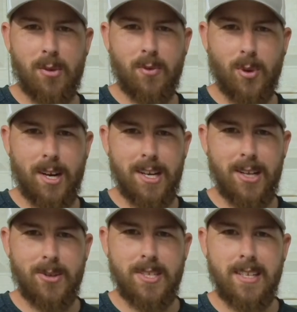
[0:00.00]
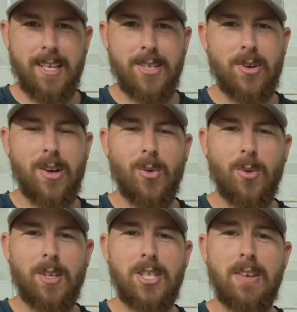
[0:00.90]
for another Celestron
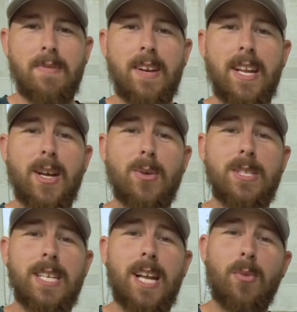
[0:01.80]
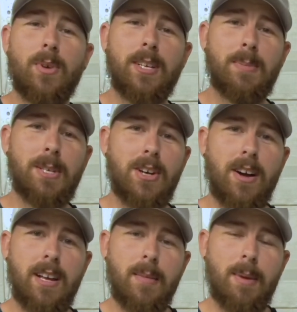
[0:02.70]
Origin video. Today we're going to be
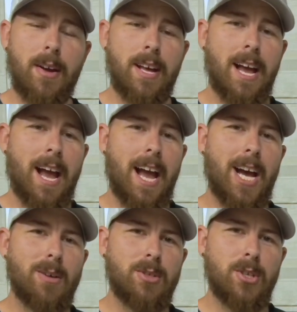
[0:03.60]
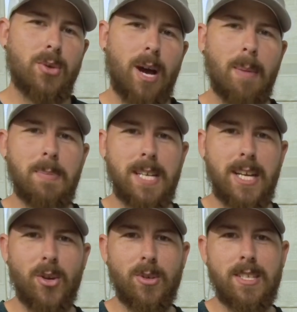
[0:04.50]
talking about how to
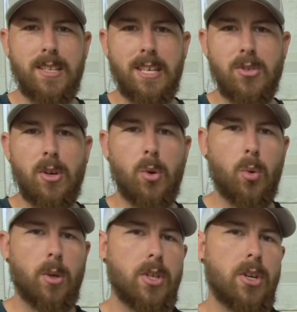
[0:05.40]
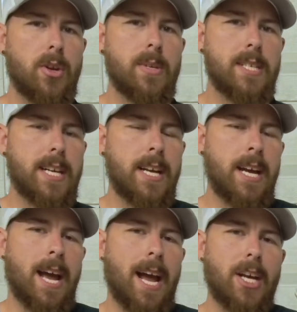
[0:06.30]
update your Celestron Origin using
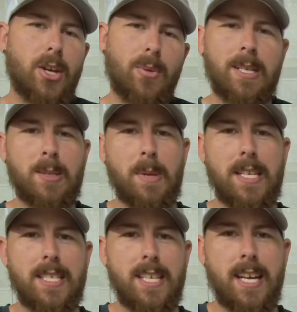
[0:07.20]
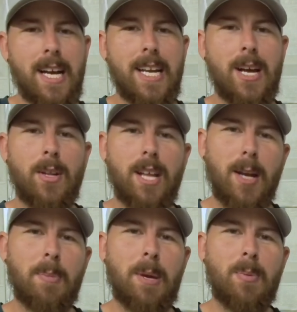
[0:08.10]
a USB stick. Now a
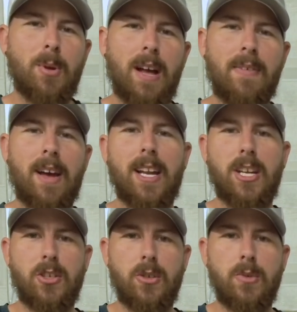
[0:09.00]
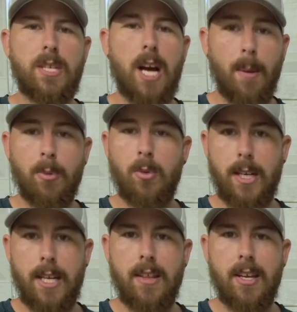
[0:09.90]
lot of people have had issues
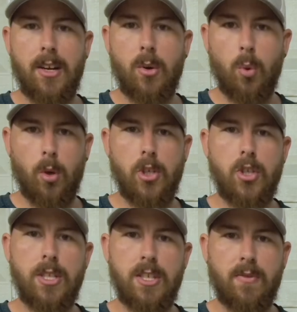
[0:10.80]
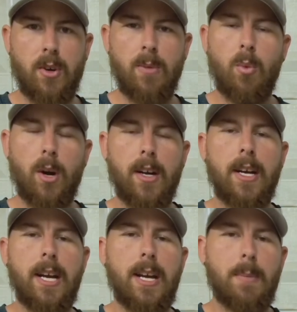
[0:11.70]
upgrading their Origin's
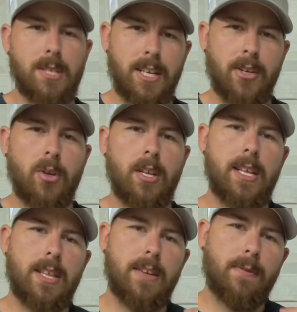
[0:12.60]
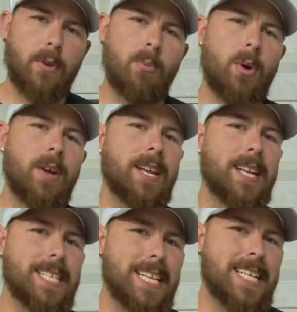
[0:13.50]
firmware, particularly the firmware that
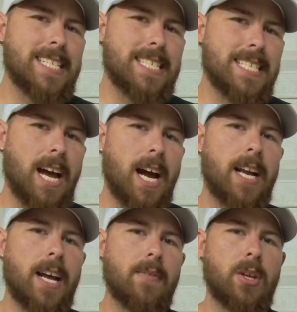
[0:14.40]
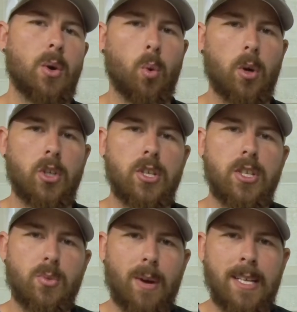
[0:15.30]
is inside of the
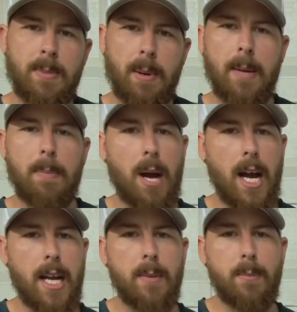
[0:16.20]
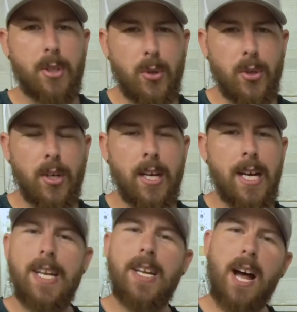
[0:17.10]
Origin's Raspberry Pi computer.
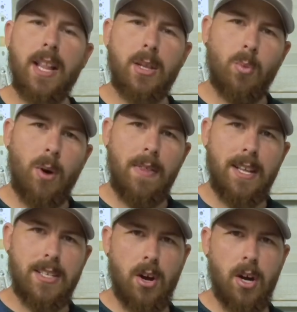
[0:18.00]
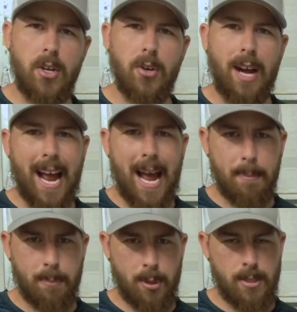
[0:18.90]
Not the one that's on your
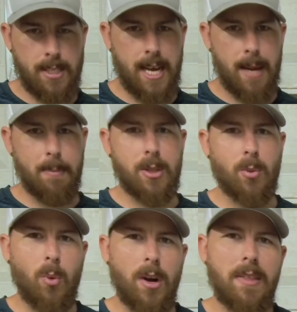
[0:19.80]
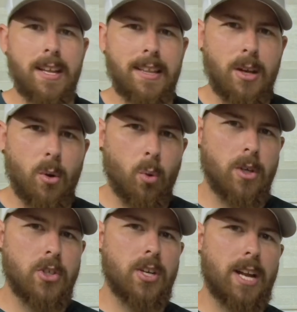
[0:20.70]
app per se, but the one that the
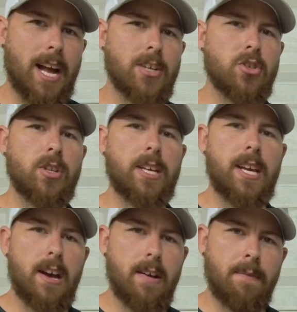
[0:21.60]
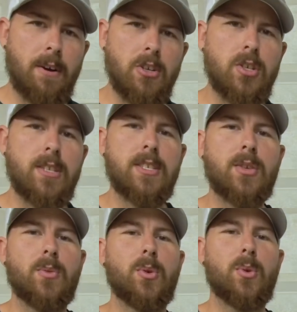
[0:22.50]
Origin actually
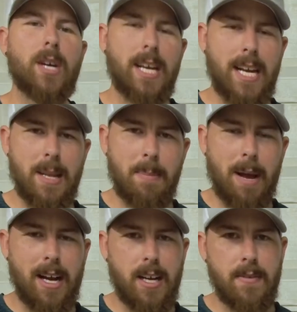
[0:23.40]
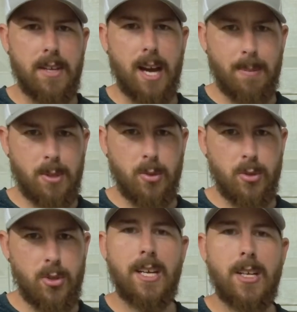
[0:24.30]
functions through in the back of the
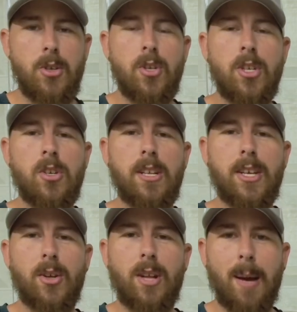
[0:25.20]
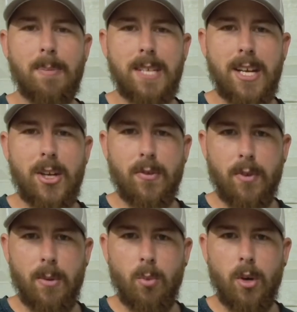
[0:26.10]
optical tube. Traditionally you'll update your
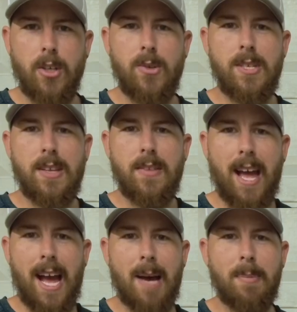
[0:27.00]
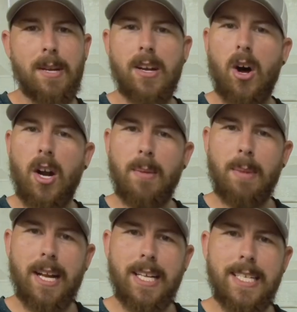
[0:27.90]
firmware using the app and it
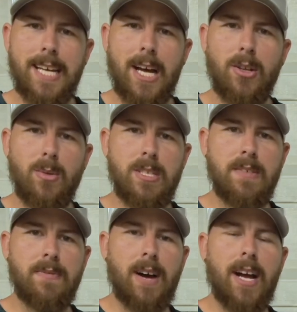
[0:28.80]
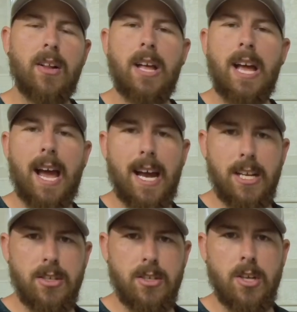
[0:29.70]
automatically downloads the file
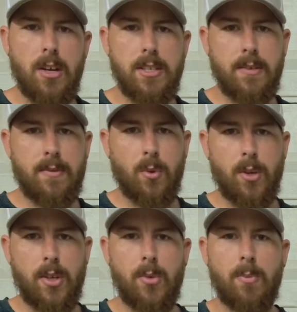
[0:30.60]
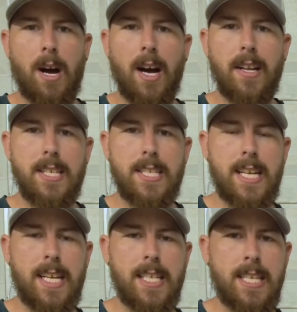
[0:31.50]
and installs it for you behind the
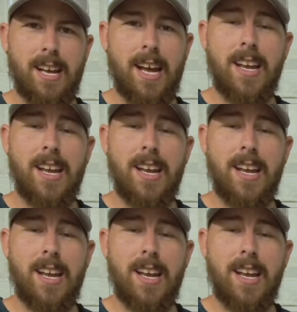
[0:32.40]
scenes. And